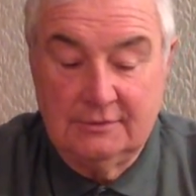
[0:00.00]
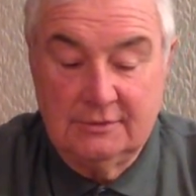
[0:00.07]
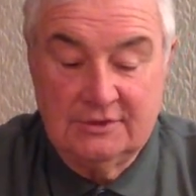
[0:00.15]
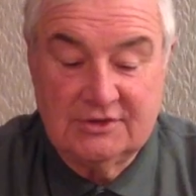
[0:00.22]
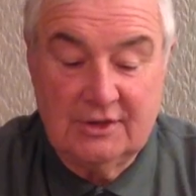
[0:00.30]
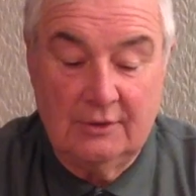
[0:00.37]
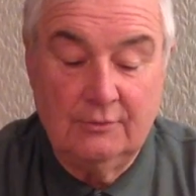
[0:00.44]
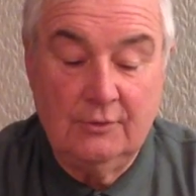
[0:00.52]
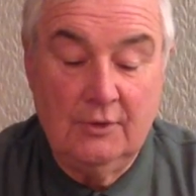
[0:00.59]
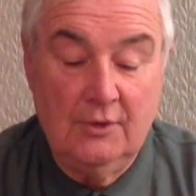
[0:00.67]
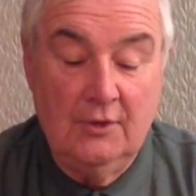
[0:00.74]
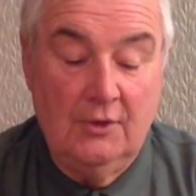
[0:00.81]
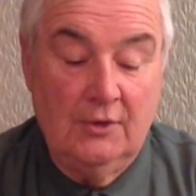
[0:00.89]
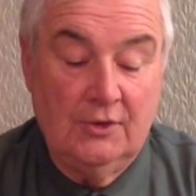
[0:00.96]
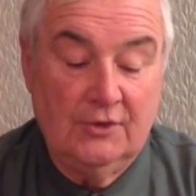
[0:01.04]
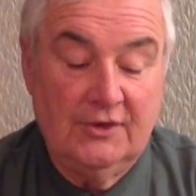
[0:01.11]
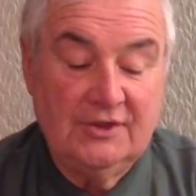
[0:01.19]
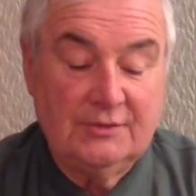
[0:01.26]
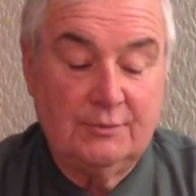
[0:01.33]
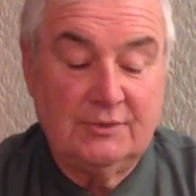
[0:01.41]
So
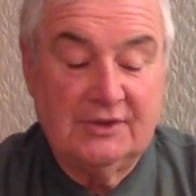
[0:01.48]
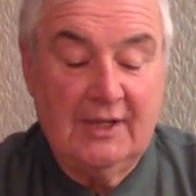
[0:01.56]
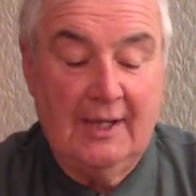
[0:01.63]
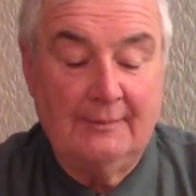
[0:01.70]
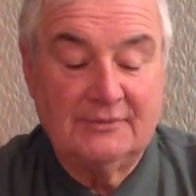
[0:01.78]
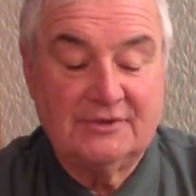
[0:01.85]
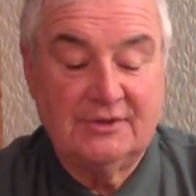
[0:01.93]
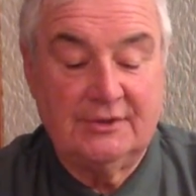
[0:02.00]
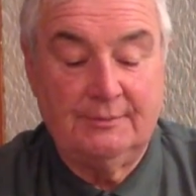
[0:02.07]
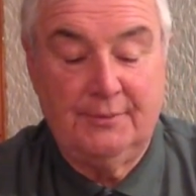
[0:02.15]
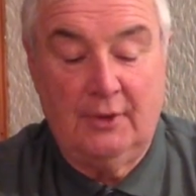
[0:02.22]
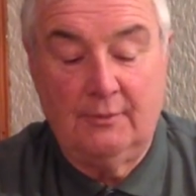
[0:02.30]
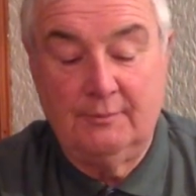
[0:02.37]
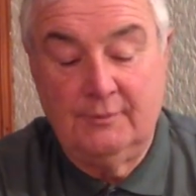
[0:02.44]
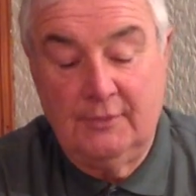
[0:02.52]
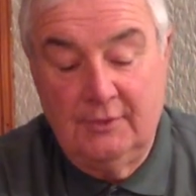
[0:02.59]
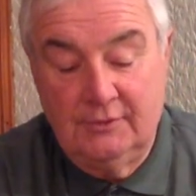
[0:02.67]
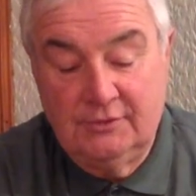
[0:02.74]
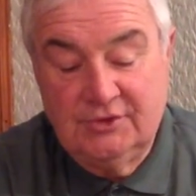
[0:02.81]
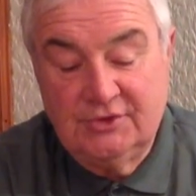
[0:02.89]
this would come to the bottom,
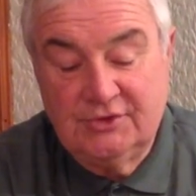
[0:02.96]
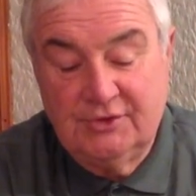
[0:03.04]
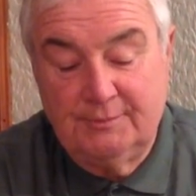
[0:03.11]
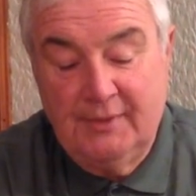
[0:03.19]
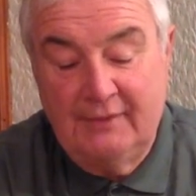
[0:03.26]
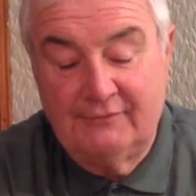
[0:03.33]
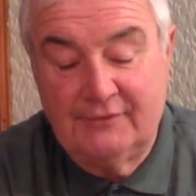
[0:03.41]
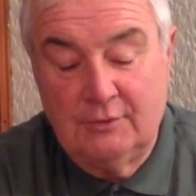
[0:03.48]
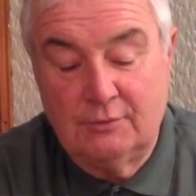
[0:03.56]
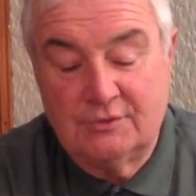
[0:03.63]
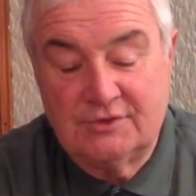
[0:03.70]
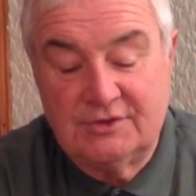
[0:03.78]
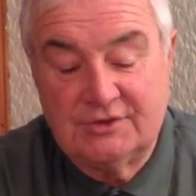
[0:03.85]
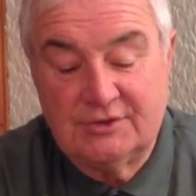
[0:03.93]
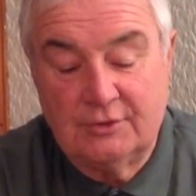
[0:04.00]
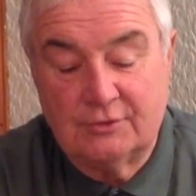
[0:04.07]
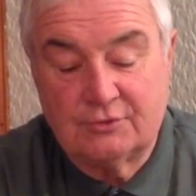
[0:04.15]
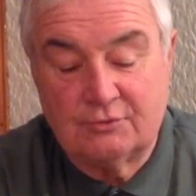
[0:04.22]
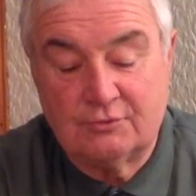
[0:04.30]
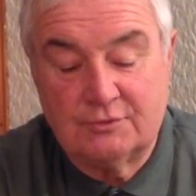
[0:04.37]
just above the horse's
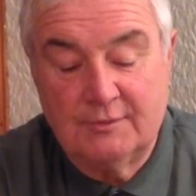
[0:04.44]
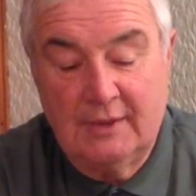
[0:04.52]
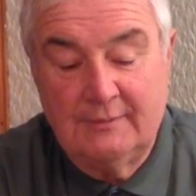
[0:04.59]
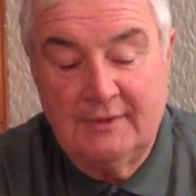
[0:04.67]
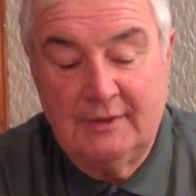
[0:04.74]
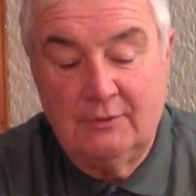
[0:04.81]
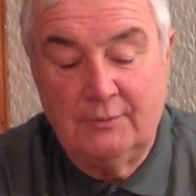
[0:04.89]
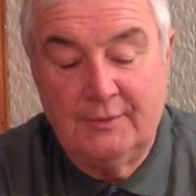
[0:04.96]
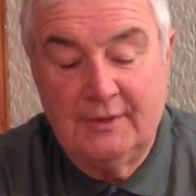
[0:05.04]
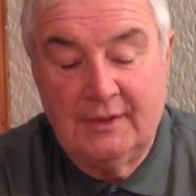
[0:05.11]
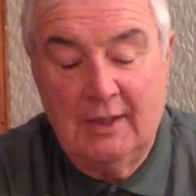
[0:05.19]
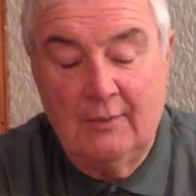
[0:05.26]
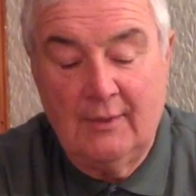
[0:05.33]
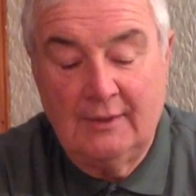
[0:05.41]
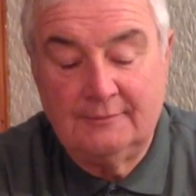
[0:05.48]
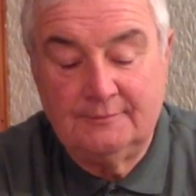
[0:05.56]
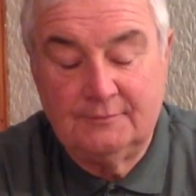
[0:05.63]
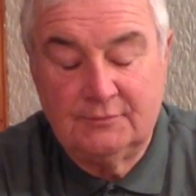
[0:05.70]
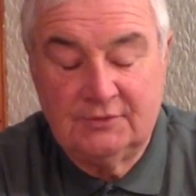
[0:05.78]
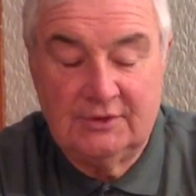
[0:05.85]
nostrils, maybe a little bit lower
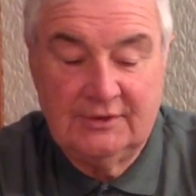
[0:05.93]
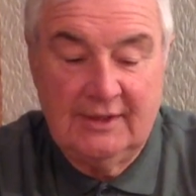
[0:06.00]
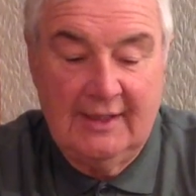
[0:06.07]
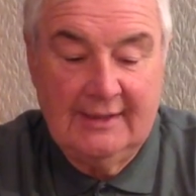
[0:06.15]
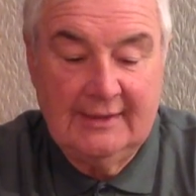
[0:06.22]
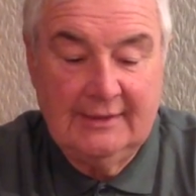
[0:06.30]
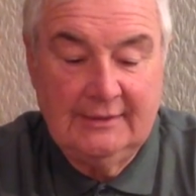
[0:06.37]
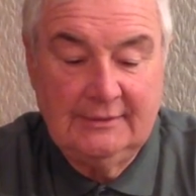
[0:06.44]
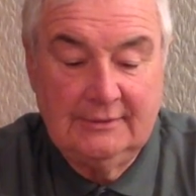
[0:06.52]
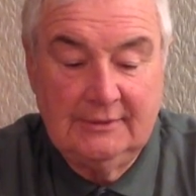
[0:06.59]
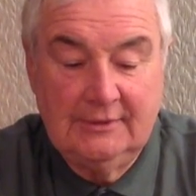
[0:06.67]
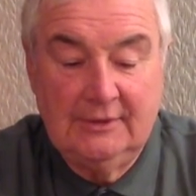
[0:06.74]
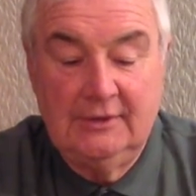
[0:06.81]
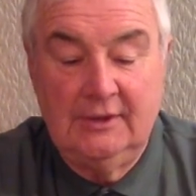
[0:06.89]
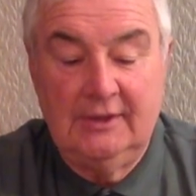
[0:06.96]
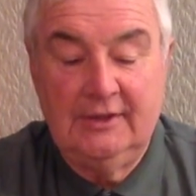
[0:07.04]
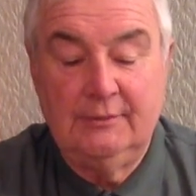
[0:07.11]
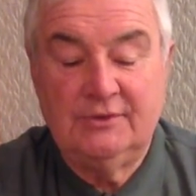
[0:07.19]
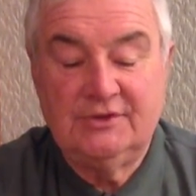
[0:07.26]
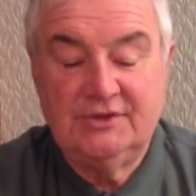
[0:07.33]
than that, yeah, and
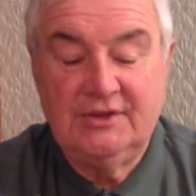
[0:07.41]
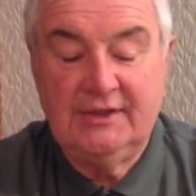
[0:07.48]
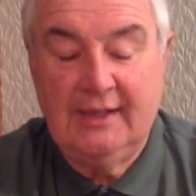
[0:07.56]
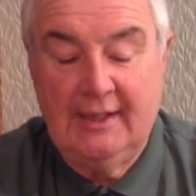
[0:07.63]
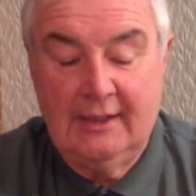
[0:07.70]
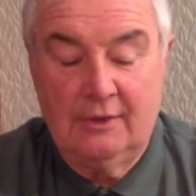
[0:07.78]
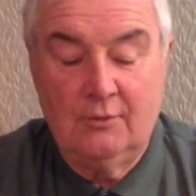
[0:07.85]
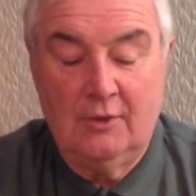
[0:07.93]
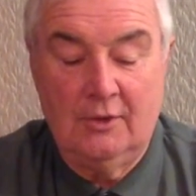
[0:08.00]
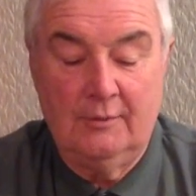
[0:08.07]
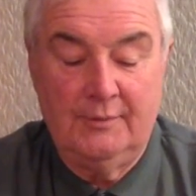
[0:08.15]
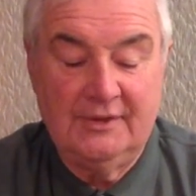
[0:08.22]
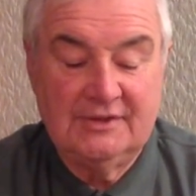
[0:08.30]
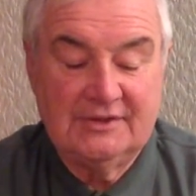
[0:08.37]
it would stick out quite a bit.